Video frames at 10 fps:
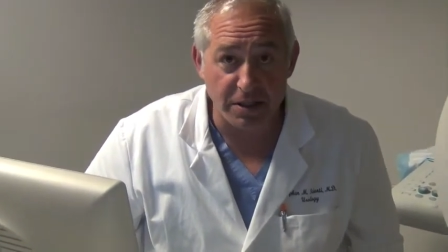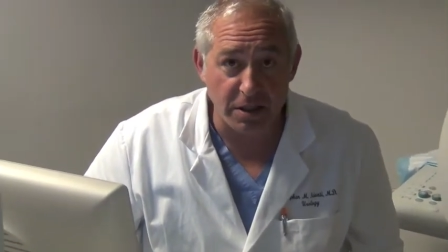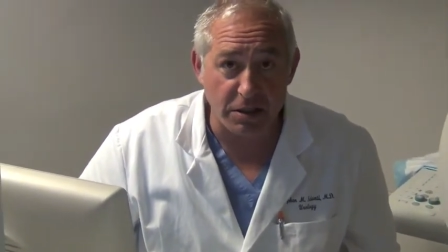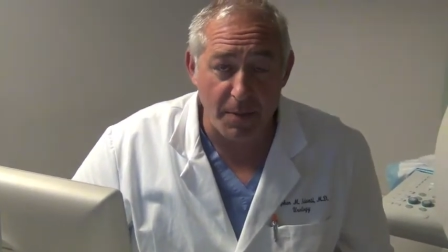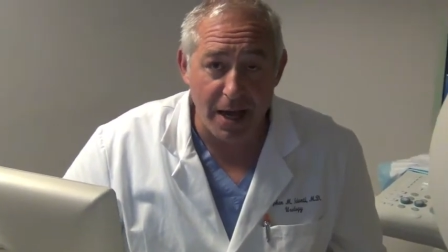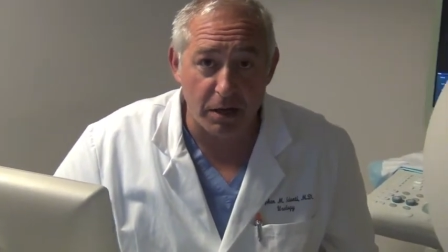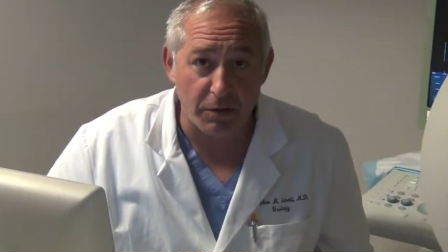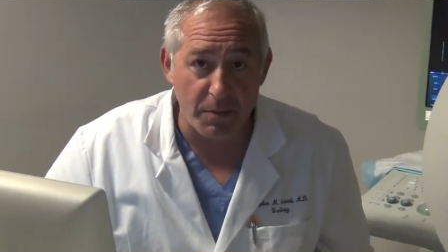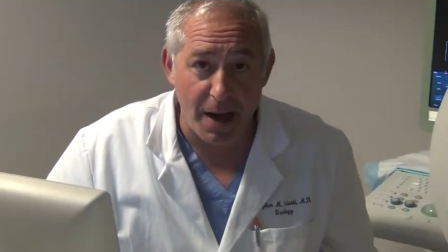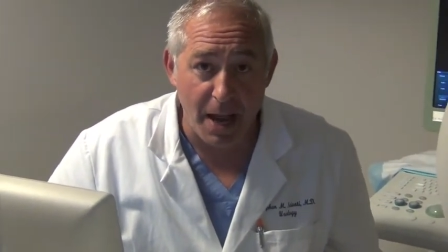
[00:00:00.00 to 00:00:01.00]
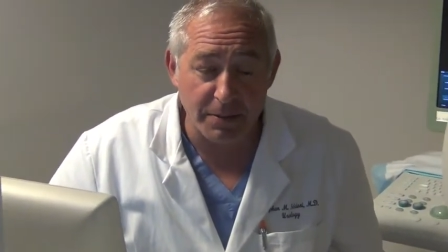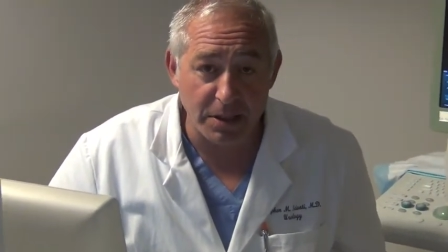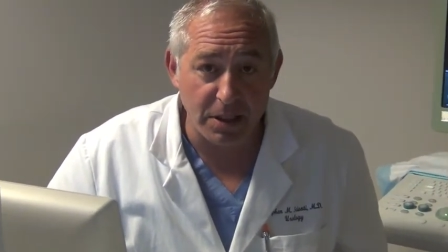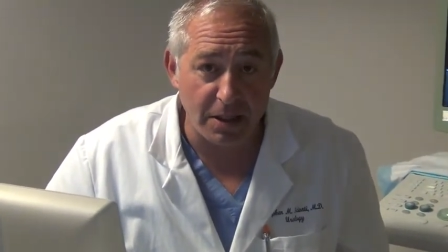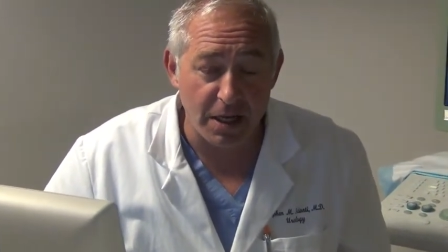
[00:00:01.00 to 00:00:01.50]
systematically
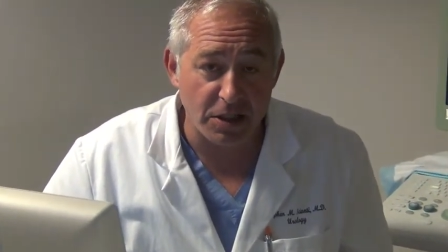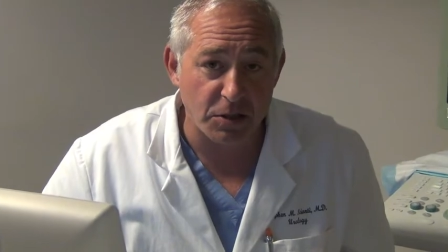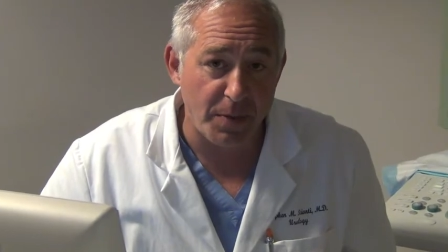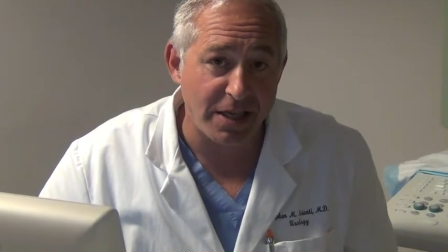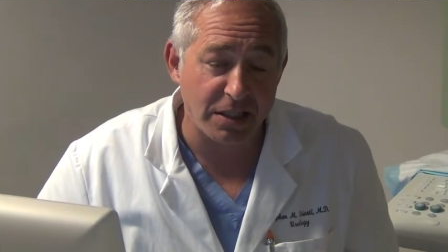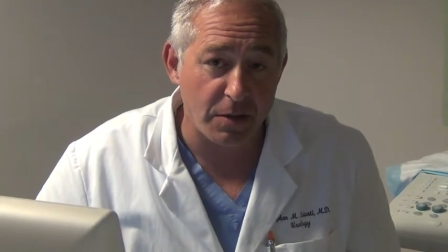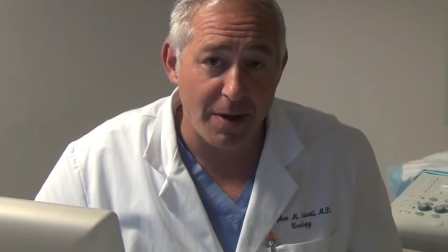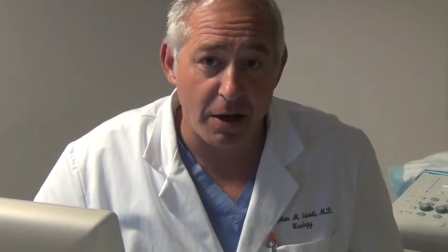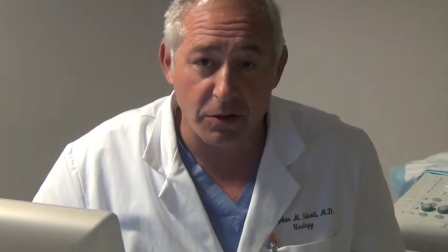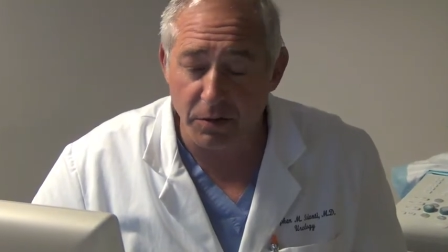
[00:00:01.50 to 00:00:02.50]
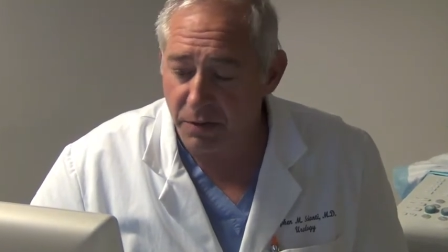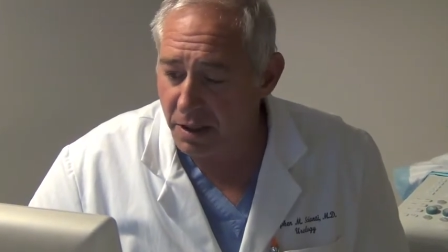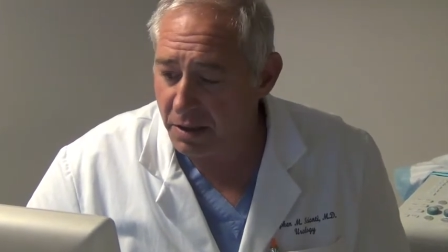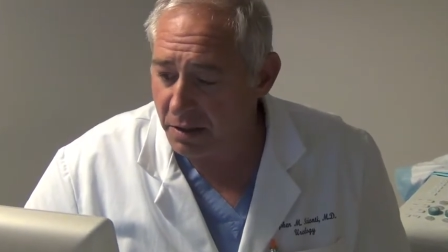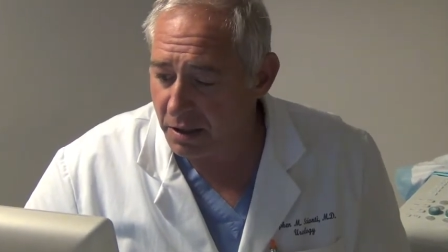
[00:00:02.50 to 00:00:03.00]
biopsied, that is spacing them out
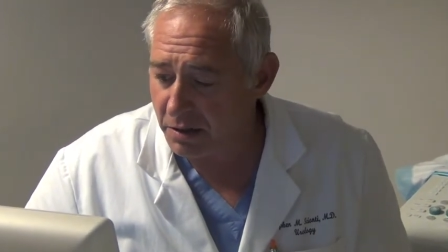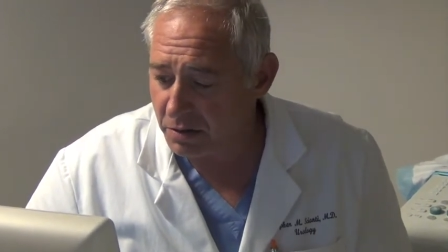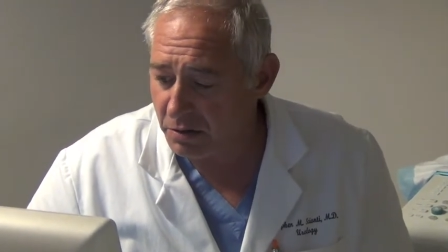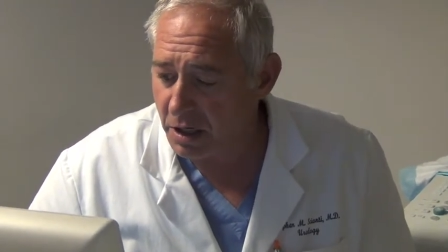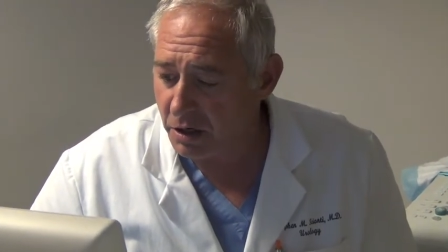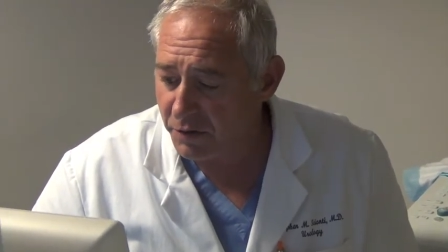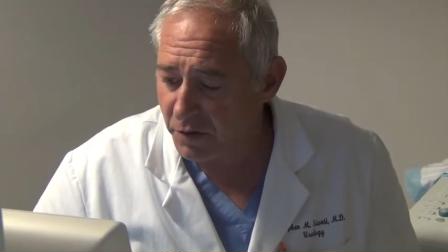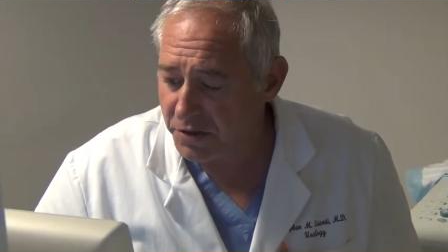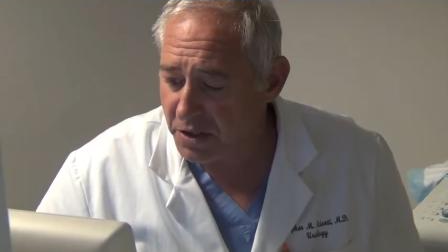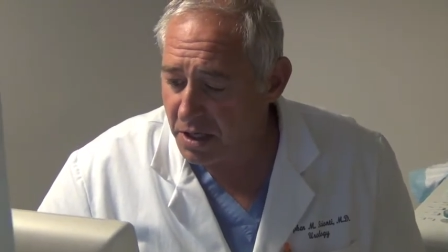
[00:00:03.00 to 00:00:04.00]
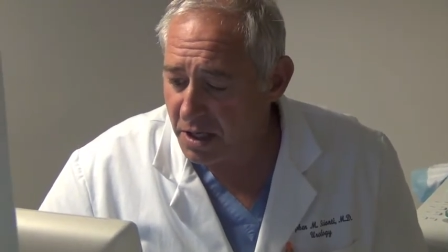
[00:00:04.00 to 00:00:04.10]
in, in, in good intervals.